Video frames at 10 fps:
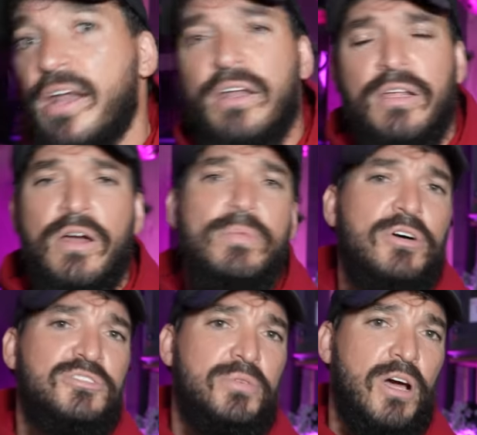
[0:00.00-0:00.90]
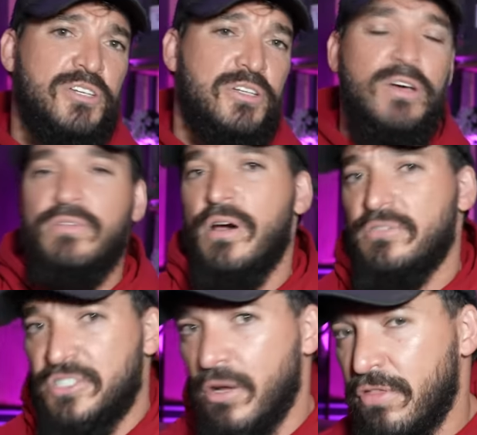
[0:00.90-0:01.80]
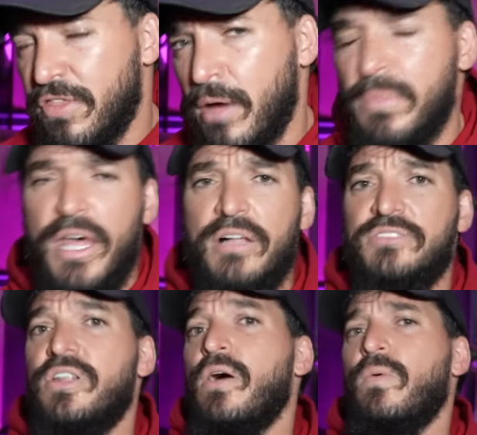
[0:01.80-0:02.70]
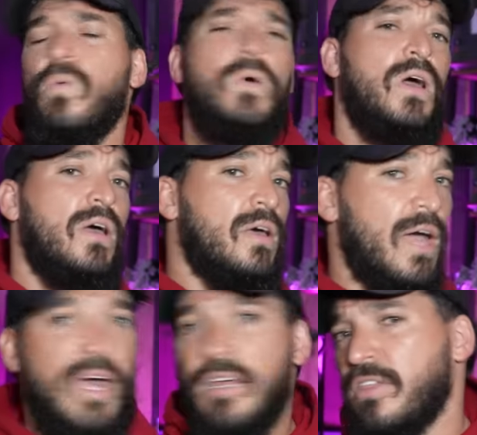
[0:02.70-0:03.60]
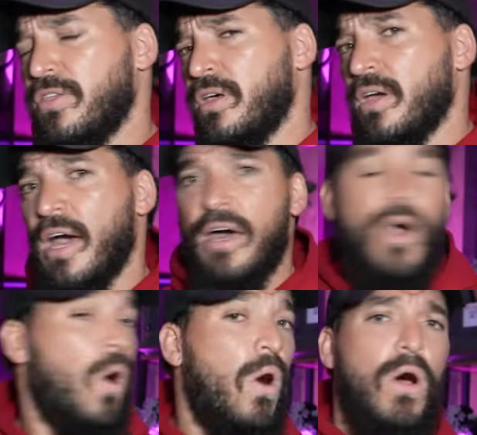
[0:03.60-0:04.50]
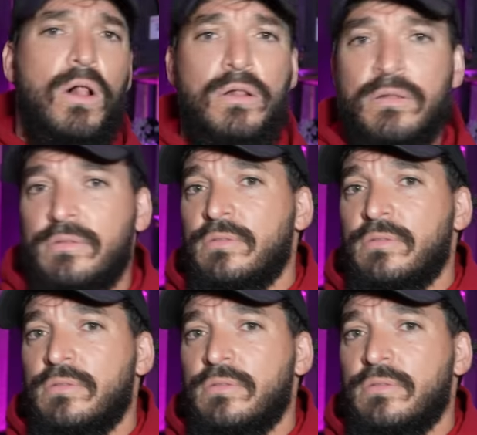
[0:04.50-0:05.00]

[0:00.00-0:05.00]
editing, no post-production, no notes, no thumbnails, no anything at all.